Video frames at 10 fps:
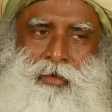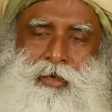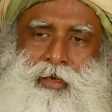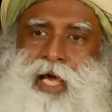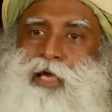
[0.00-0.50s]

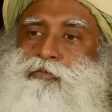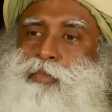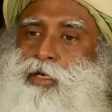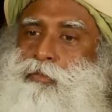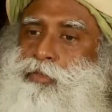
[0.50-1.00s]
Life
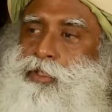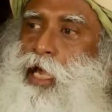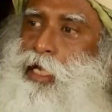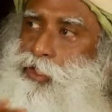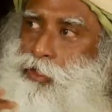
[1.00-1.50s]
becomes
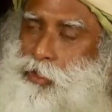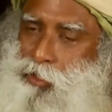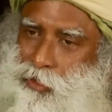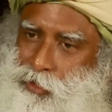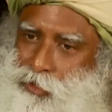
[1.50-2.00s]
as it
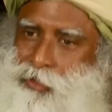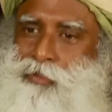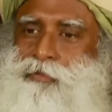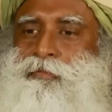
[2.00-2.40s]
is.